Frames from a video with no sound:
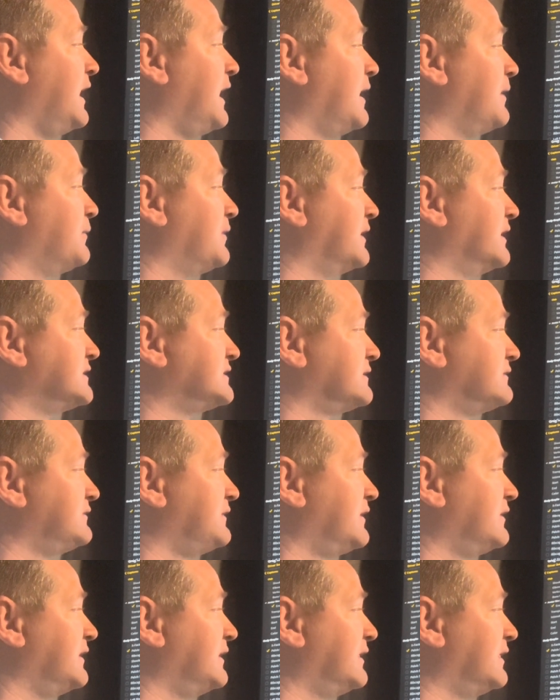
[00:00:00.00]
but it's a
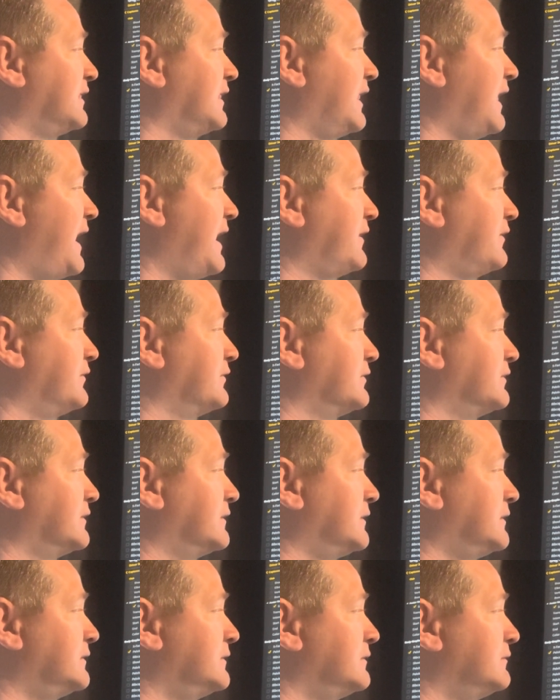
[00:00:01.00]
very
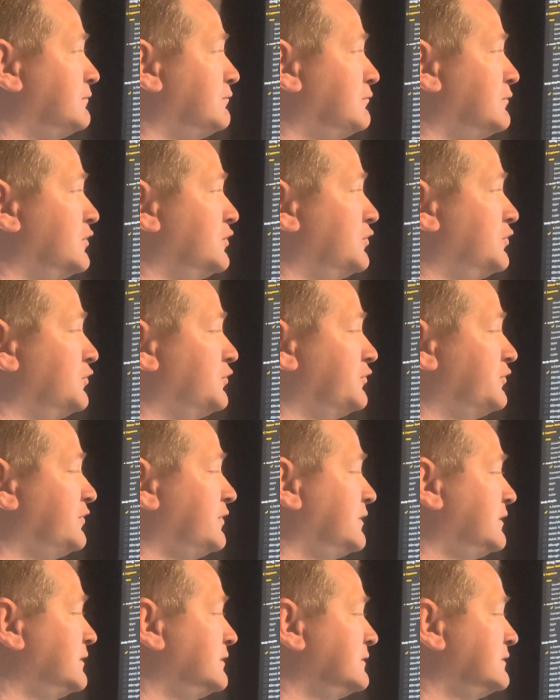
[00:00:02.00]
lateral move.
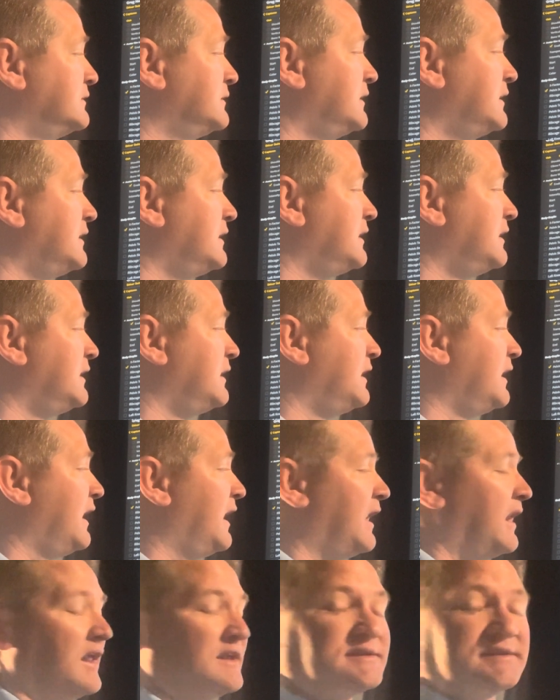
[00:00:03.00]

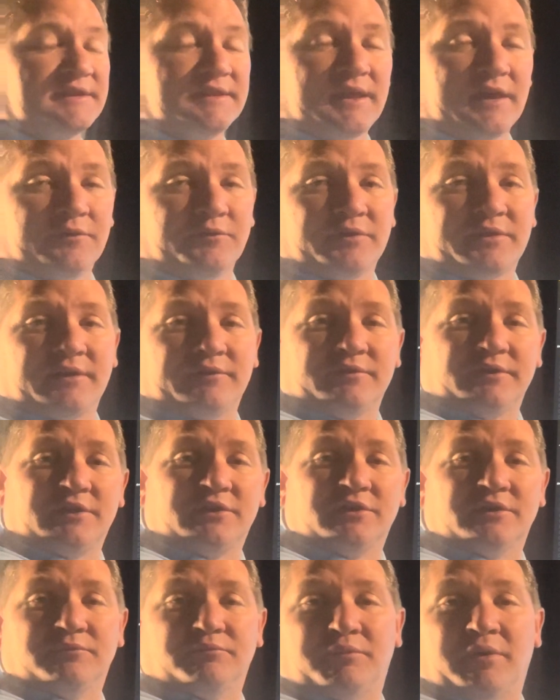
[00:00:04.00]
And I see that with every
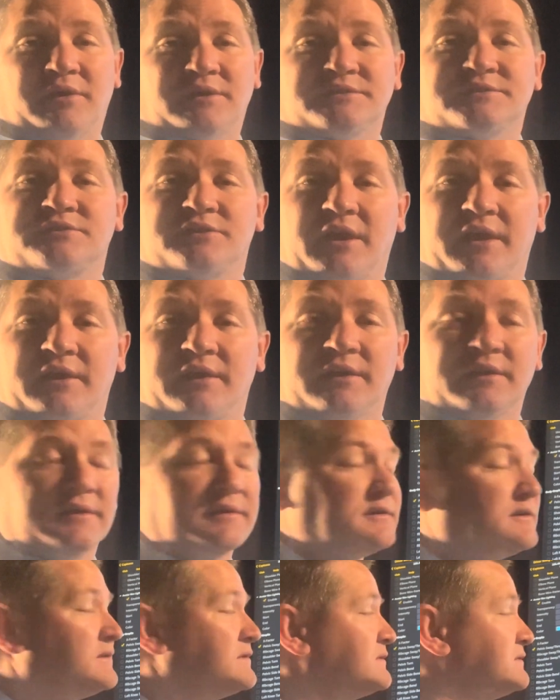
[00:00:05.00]
good ball striker.
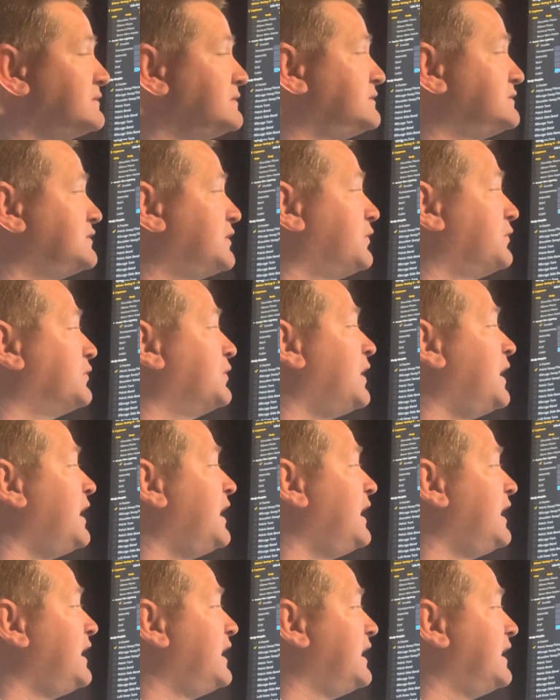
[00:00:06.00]
So
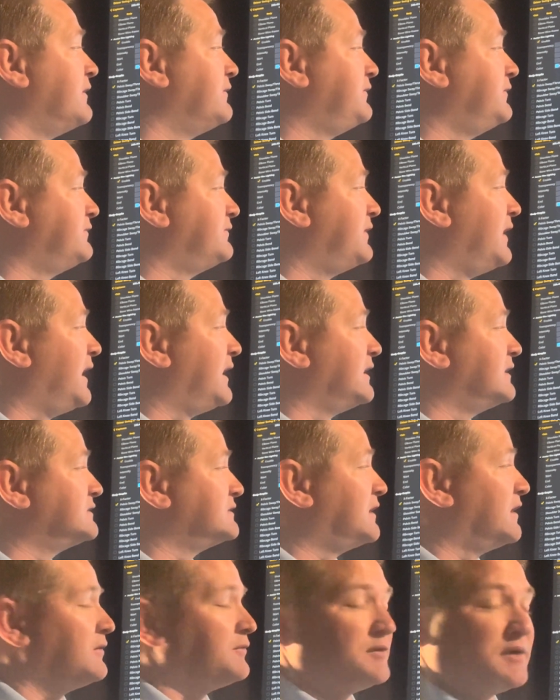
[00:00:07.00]
if that is
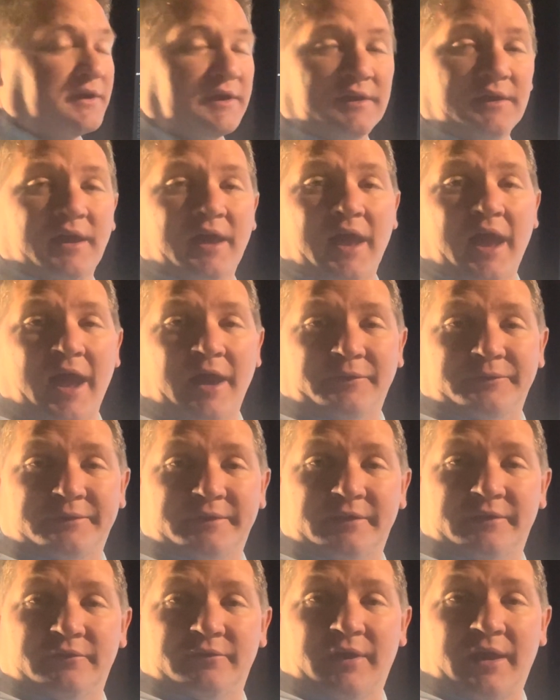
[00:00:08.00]
going out to
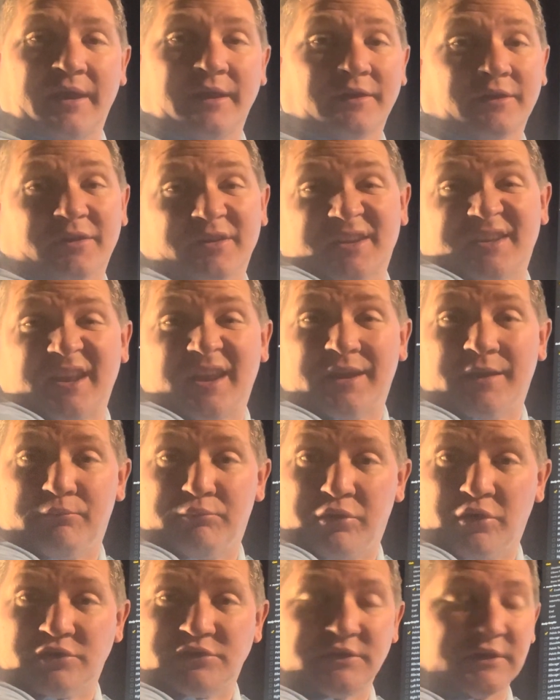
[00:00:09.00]
the right, you're gonna tend to
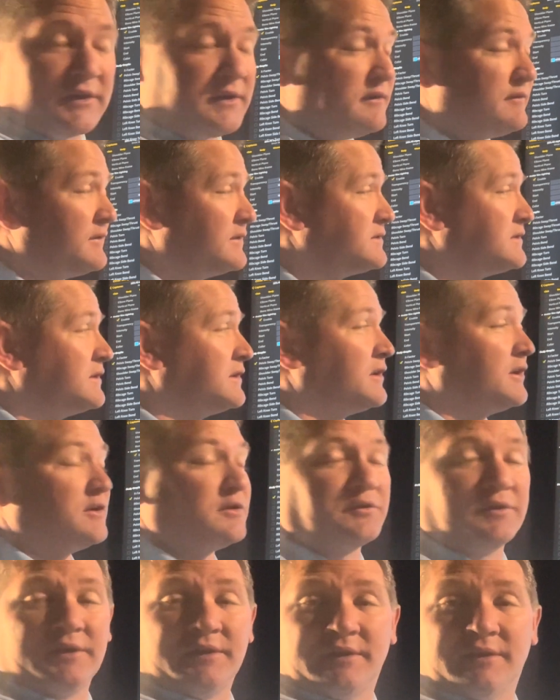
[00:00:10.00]
push it. If it's gonna
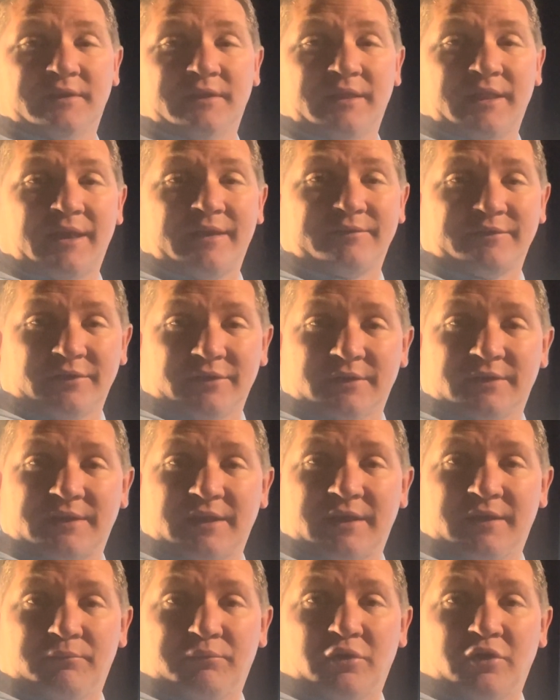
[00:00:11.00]
go into the left, you're gonna
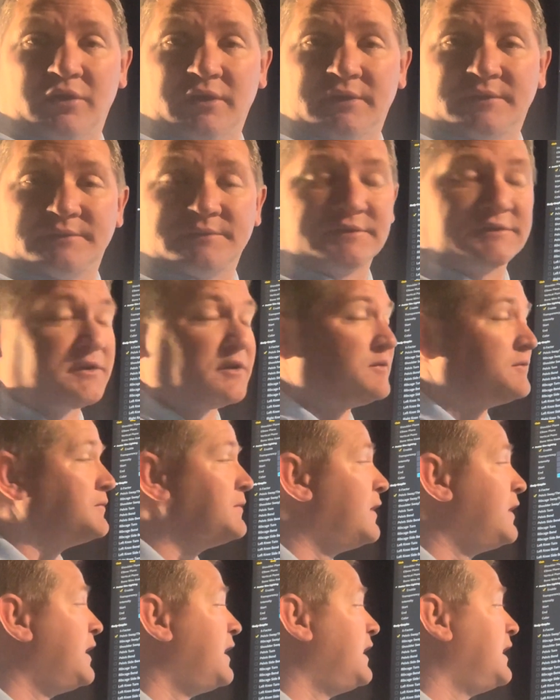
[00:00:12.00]
tend to pull it. So
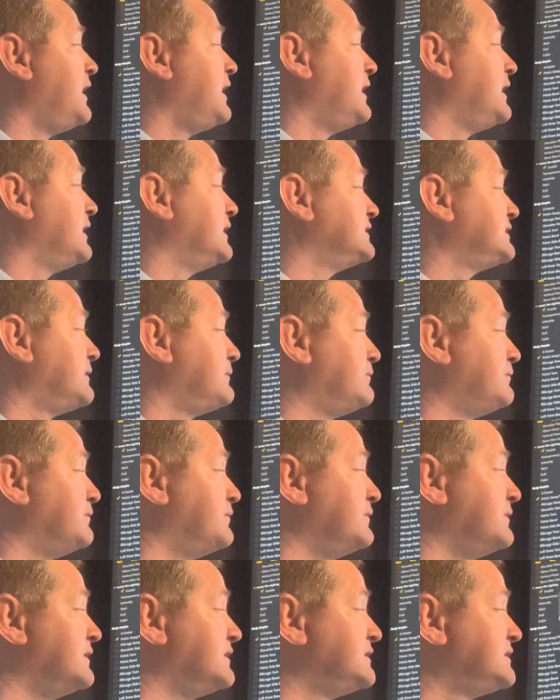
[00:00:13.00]
some
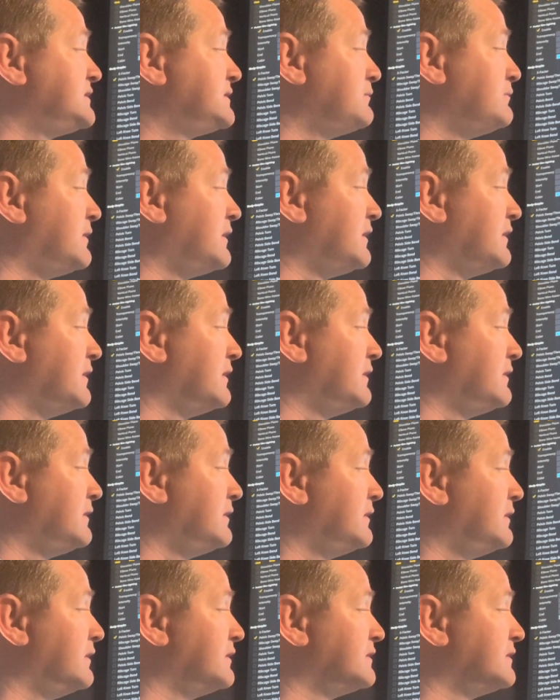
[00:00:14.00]
similar, or